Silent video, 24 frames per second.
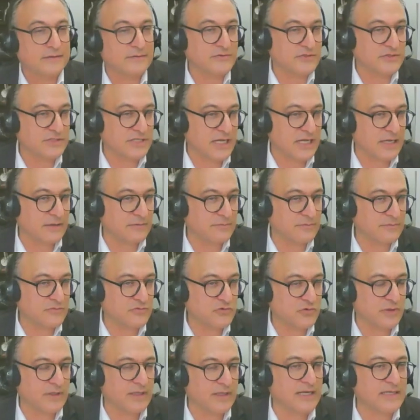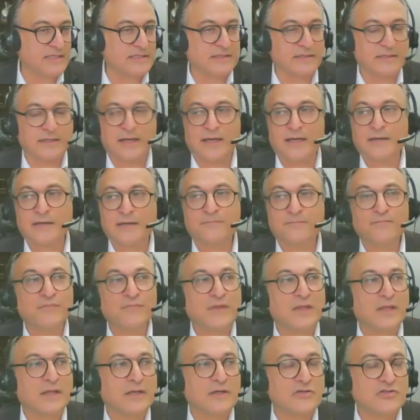joint loss to die.
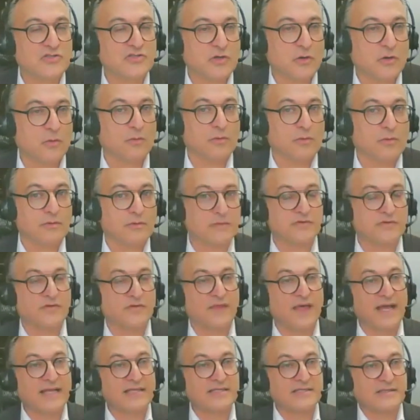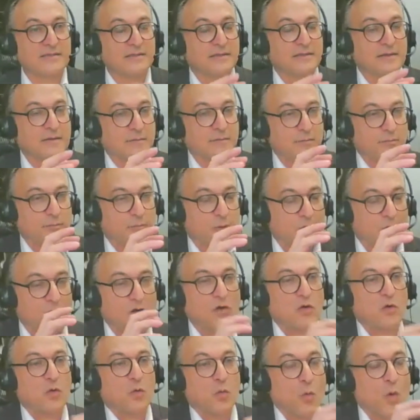So that's
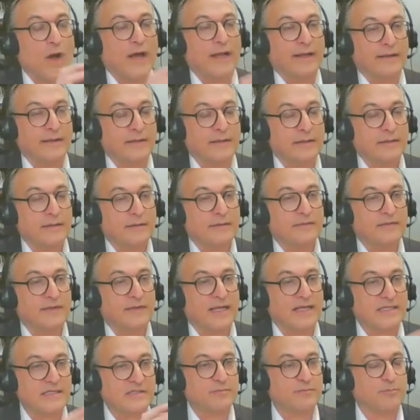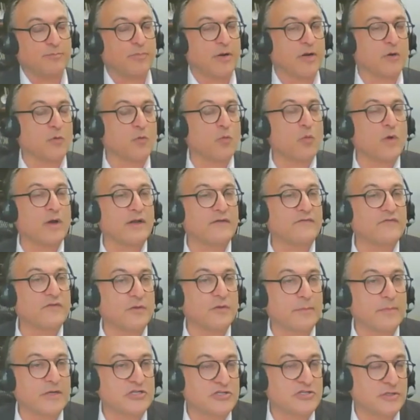part one. That's part one of
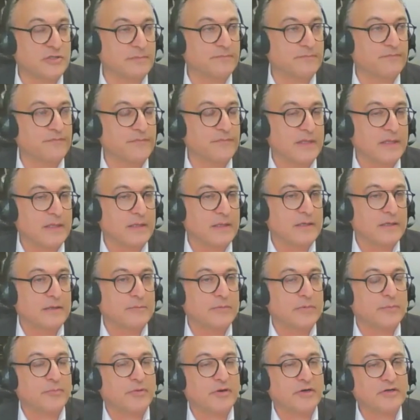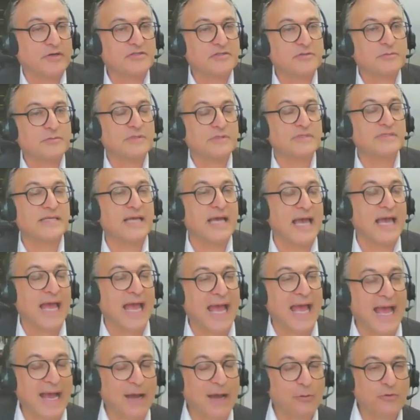your mission. But part two is,
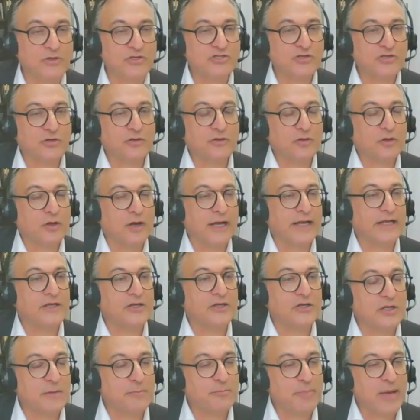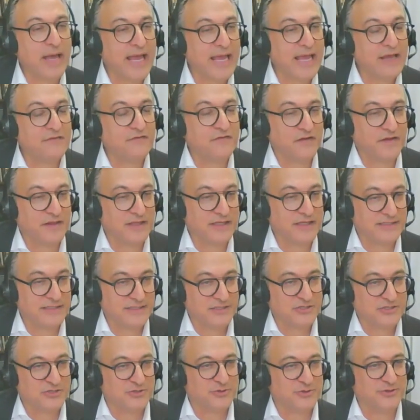how is your client going to pay for this
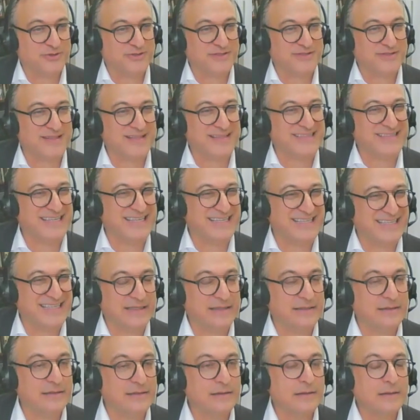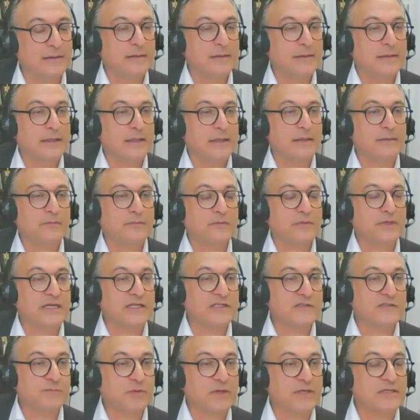insurance that they need? And we
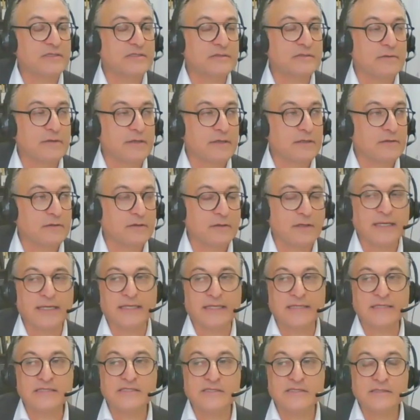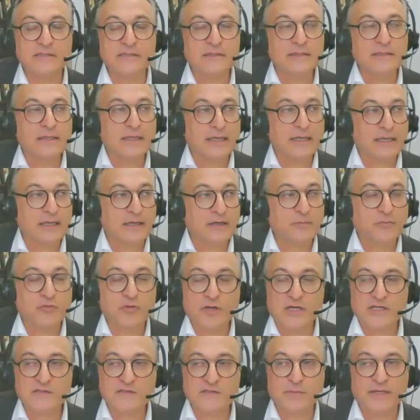explain to our clients and our
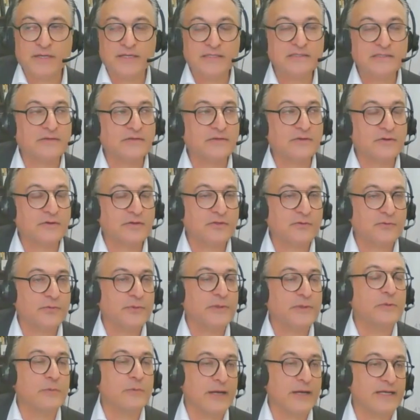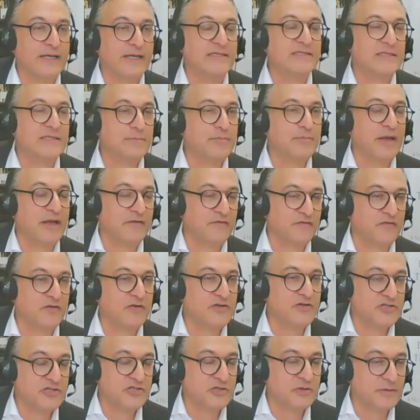prospects that there are three ways to pay for
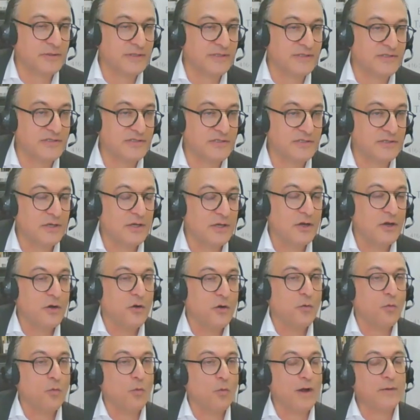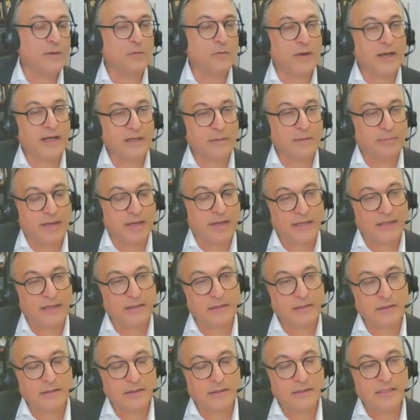insurance. One way to
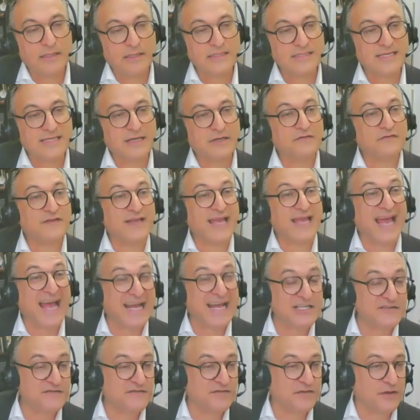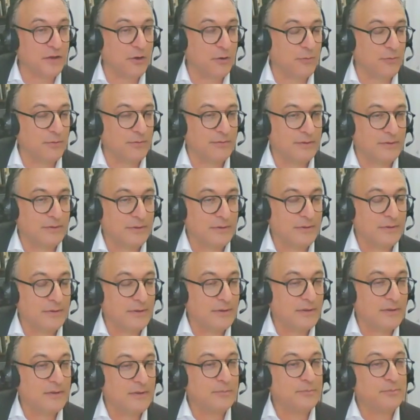pay is out of cash flow.
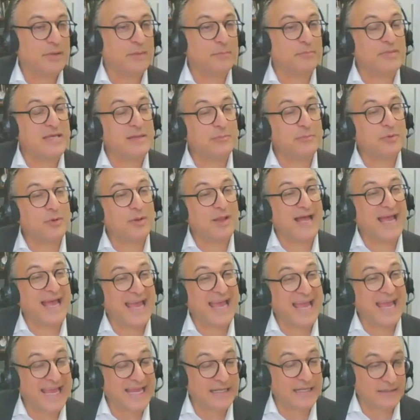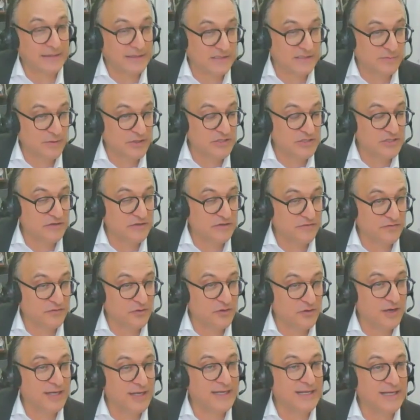But people hate, especially if
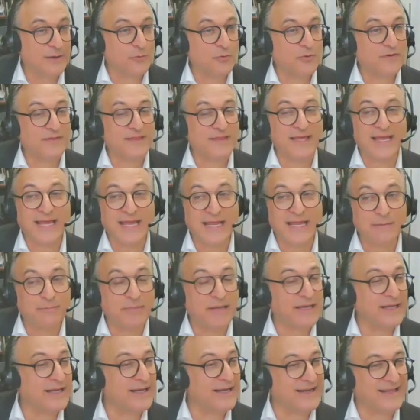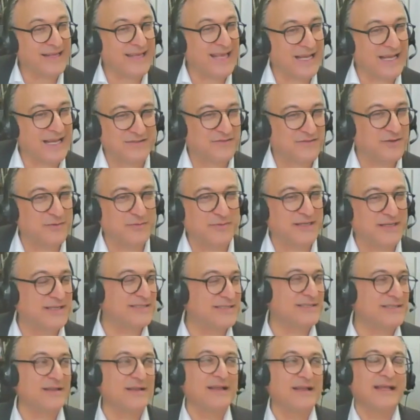they're high net worth, they hate paying out of cash flow
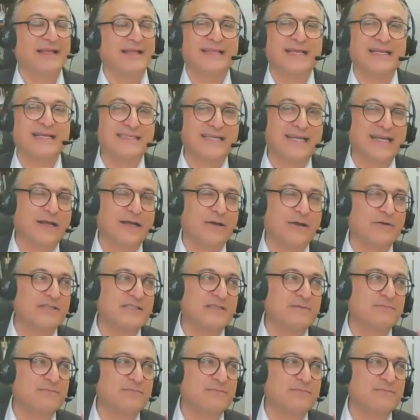because they take out as